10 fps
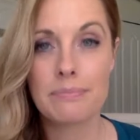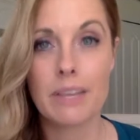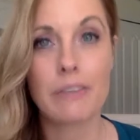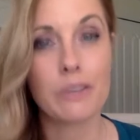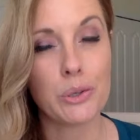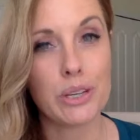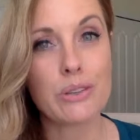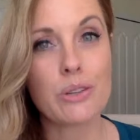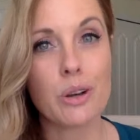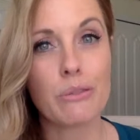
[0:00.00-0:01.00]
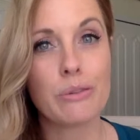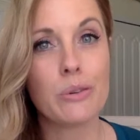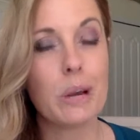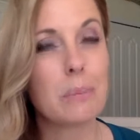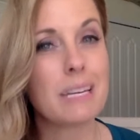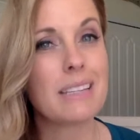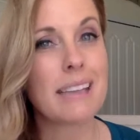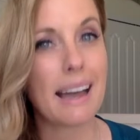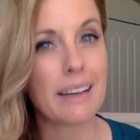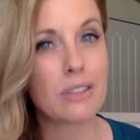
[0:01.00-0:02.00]
A few years ago, food
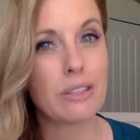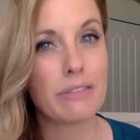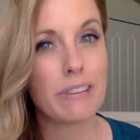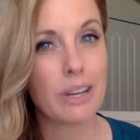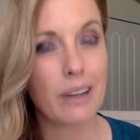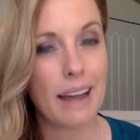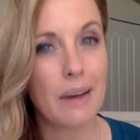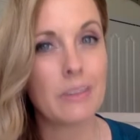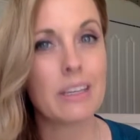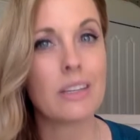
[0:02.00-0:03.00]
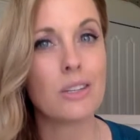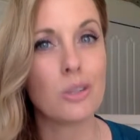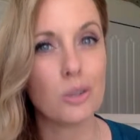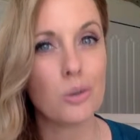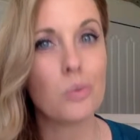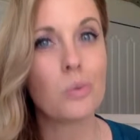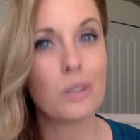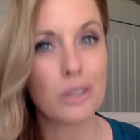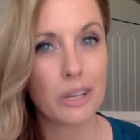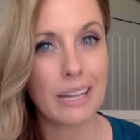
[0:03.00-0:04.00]
companies actually figured out that you
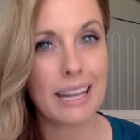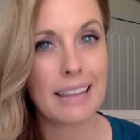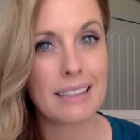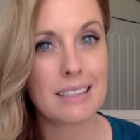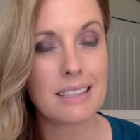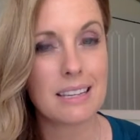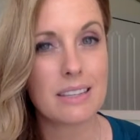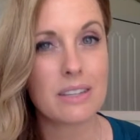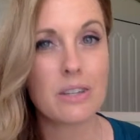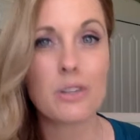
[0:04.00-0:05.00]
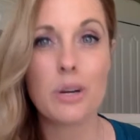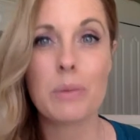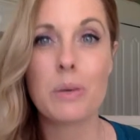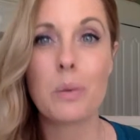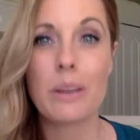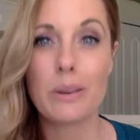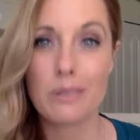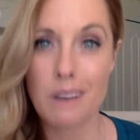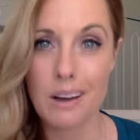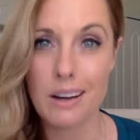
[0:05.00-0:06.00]
were looking at this list to determine whether
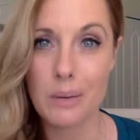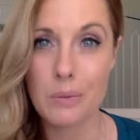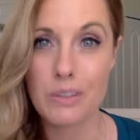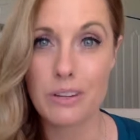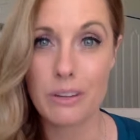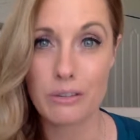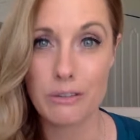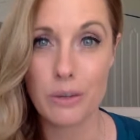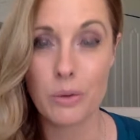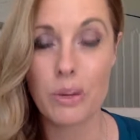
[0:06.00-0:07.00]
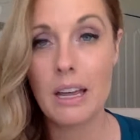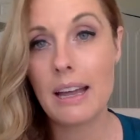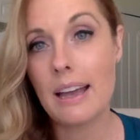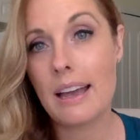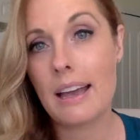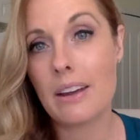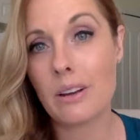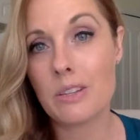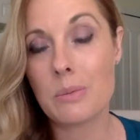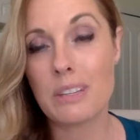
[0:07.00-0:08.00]
or not it was a good food, and
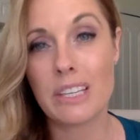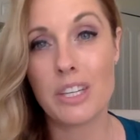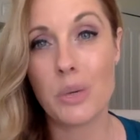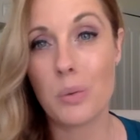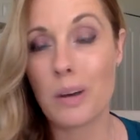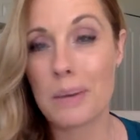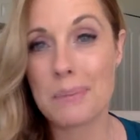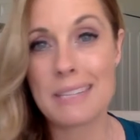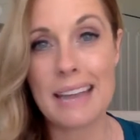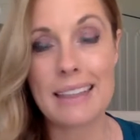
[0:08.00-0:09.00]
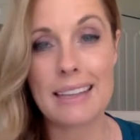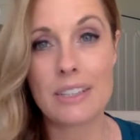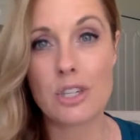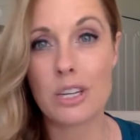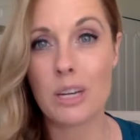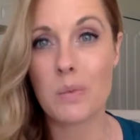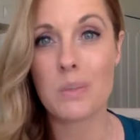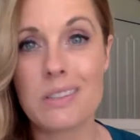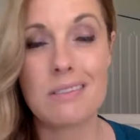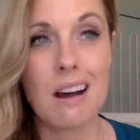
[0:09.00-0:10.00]
ultimately you were upset that chicken
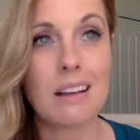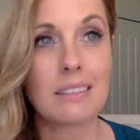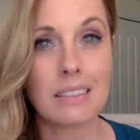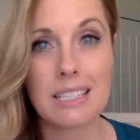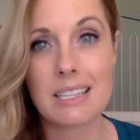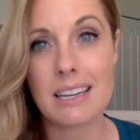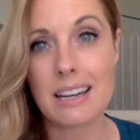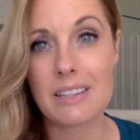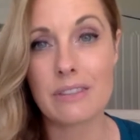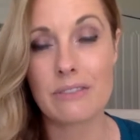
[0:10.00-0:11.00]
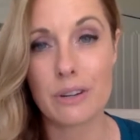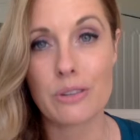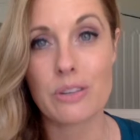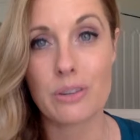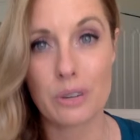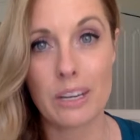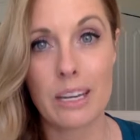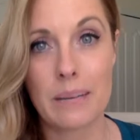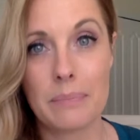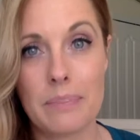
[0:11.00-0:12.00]
was not listed as the first
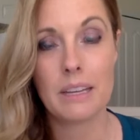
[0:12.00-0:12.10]
ingredient.